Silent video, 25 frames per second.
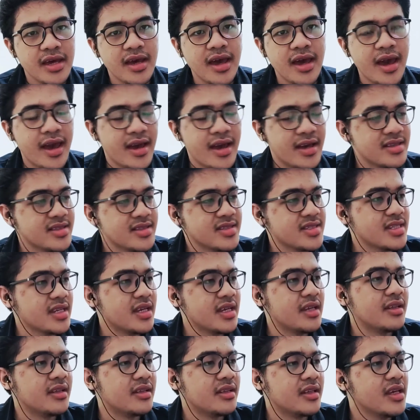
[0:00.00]
ends
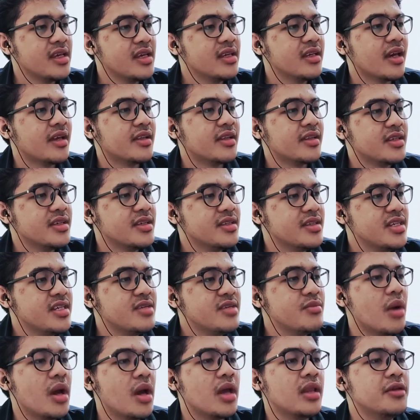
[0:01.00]
in ing and ed
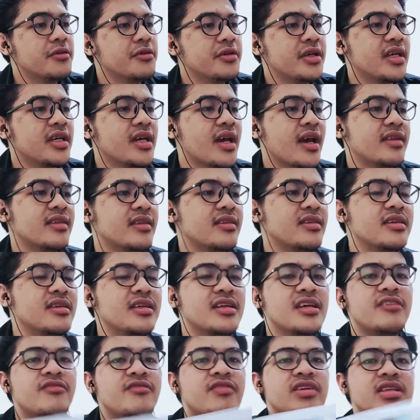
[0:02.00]
by looking at the
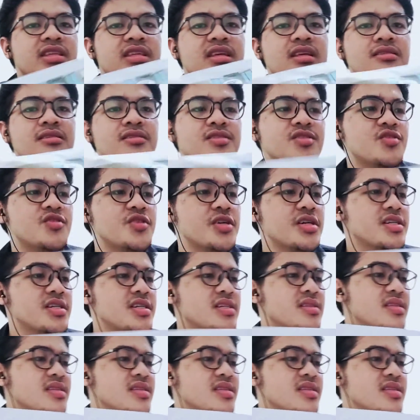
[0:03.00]
given illustration.